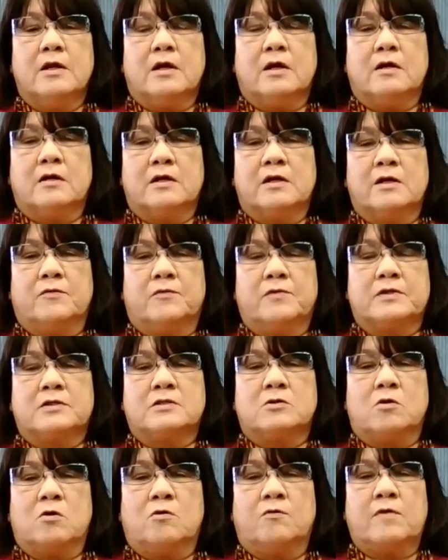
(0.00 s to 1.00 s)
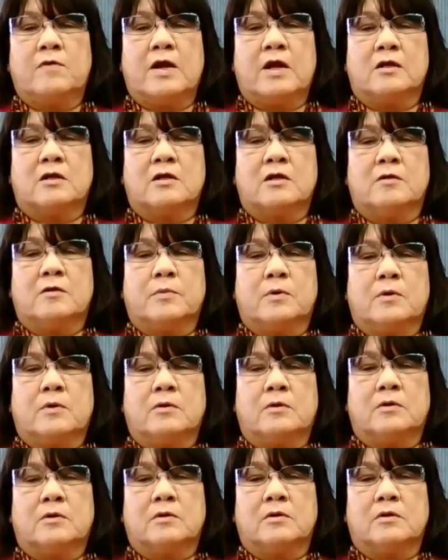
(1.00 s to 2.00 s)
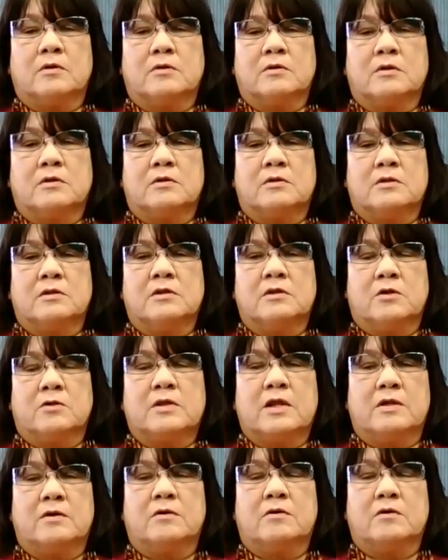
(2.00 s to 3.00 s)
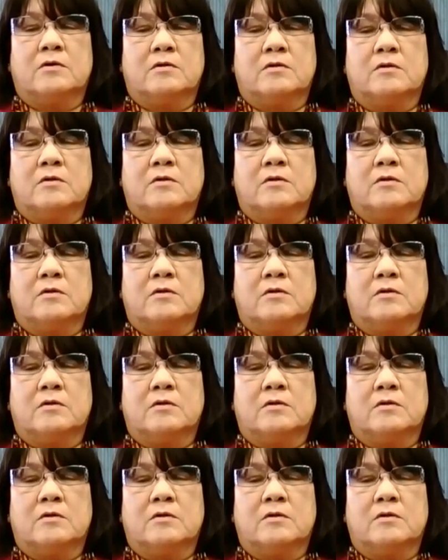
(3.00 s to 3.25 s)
if it's so valuable, then